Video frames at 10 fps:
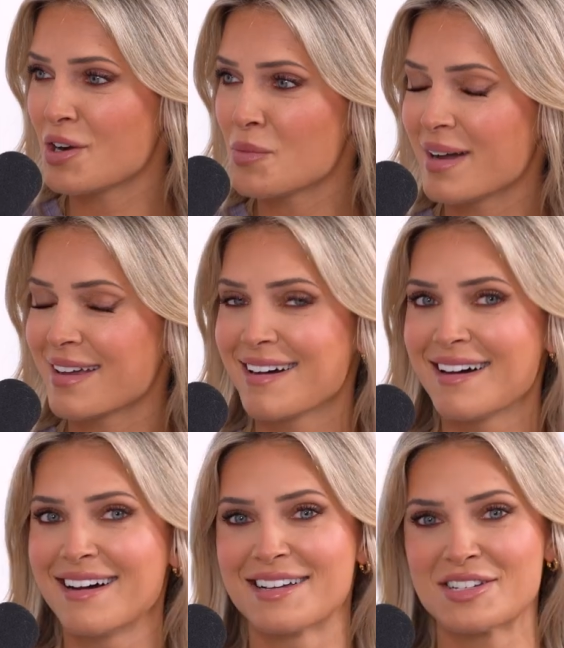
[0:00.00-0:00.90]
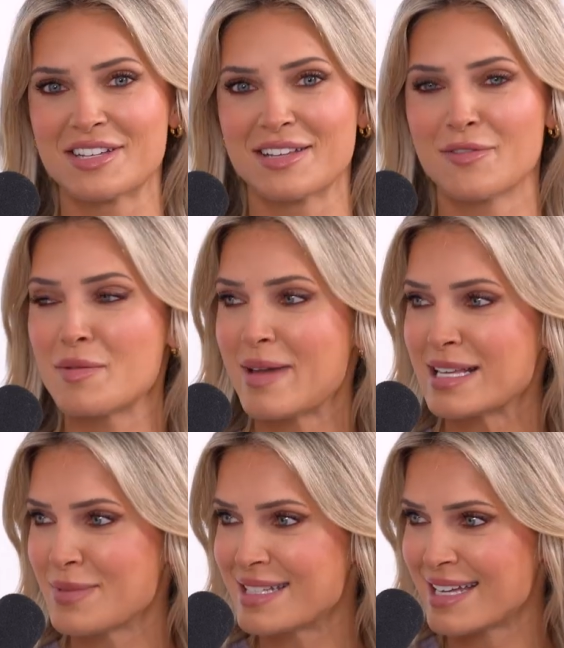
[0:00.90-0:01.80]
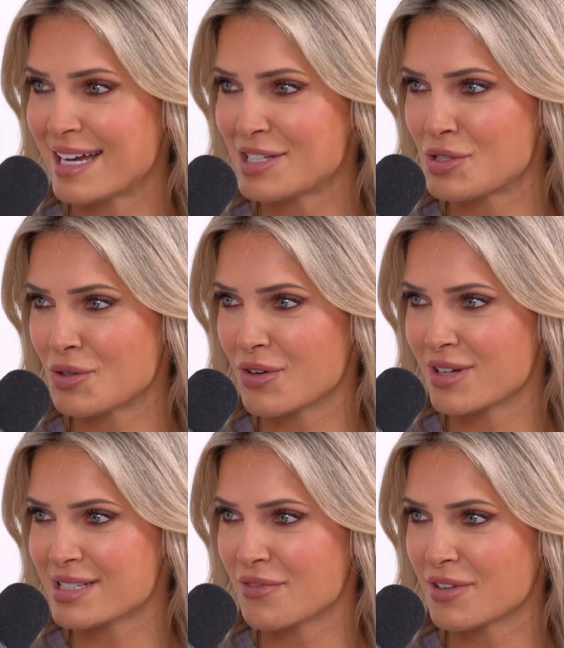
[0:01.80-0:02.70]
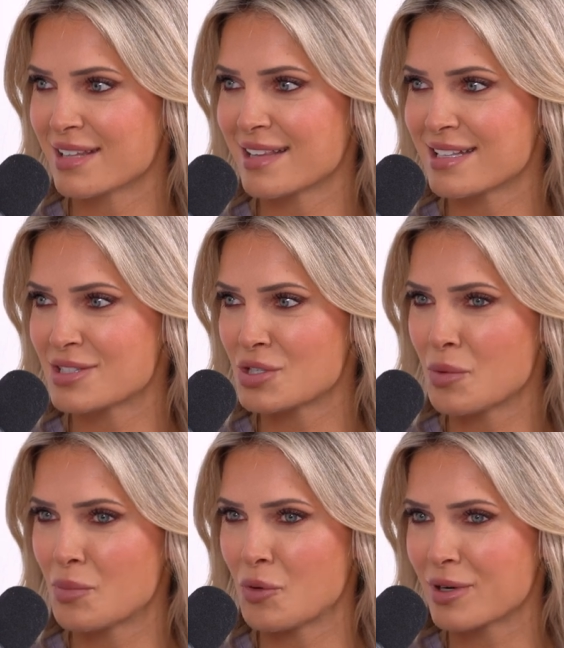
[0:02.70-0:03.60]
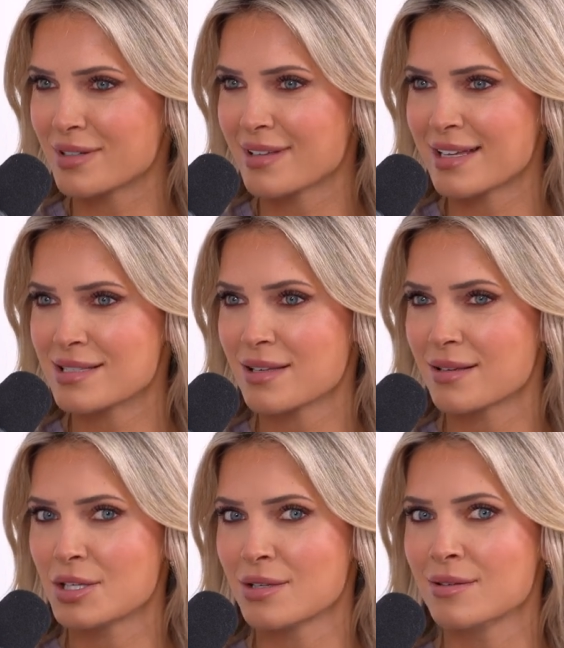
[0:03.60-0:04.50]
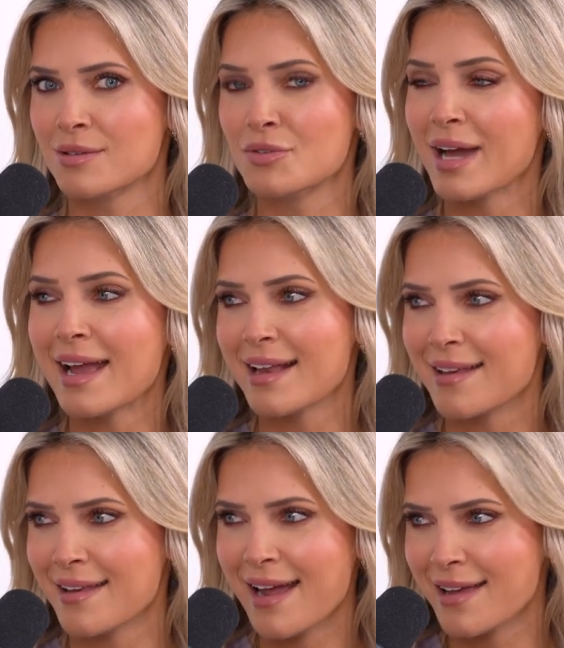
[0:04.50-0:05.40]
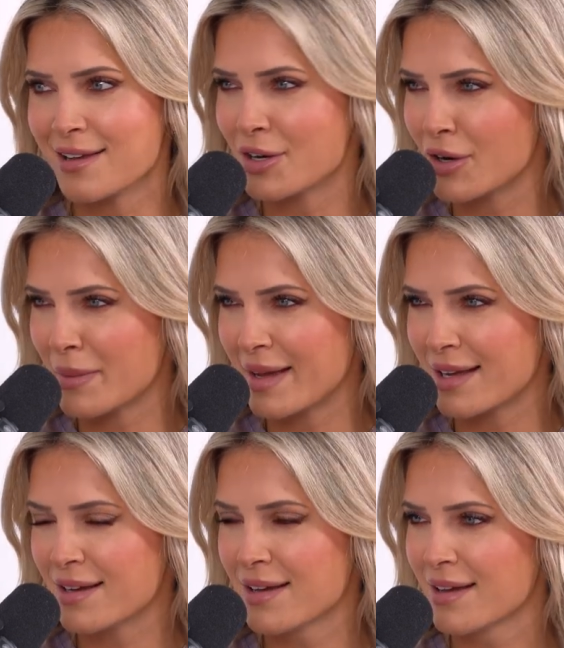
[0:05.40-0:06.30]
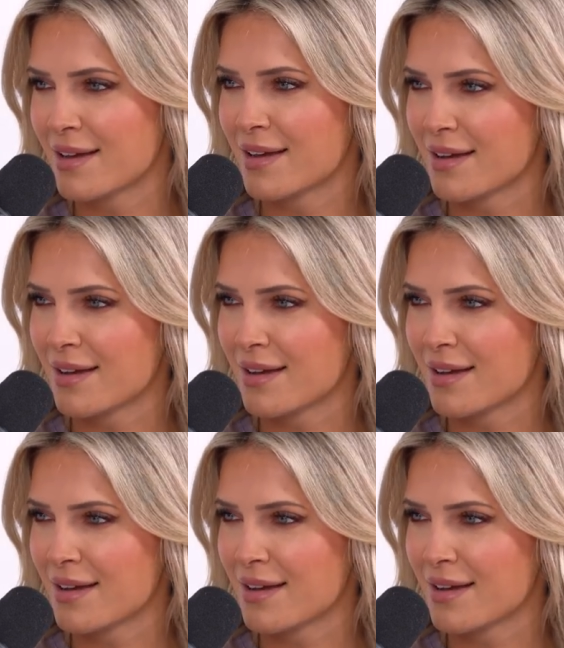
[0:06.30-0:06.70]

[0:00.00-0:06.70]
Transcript: Oh my gosh. Wait, it makes me sad too, though, because I feel like that's so important, like to unite at night. You know what I mean? Yeah.